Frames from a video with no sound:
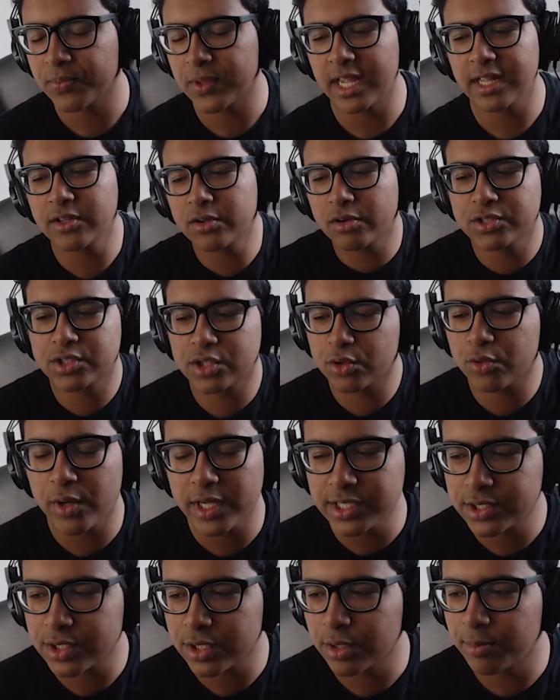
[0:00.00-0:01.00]

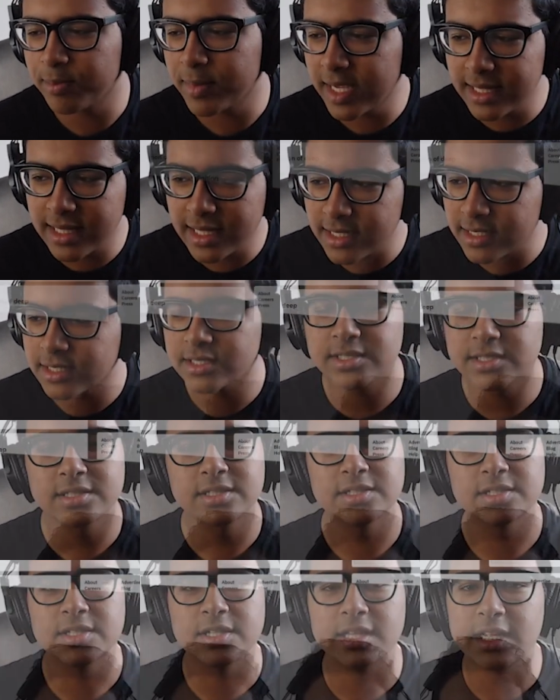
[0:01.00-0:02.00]
inconsequential, meaningless
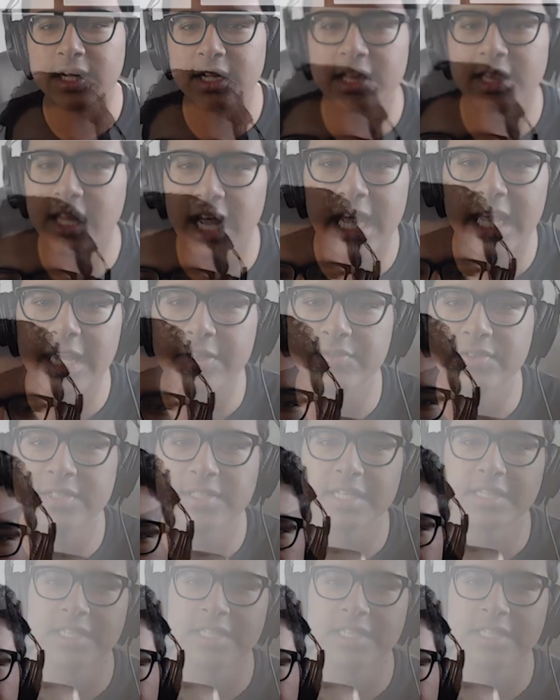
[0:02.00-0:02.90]
little lives in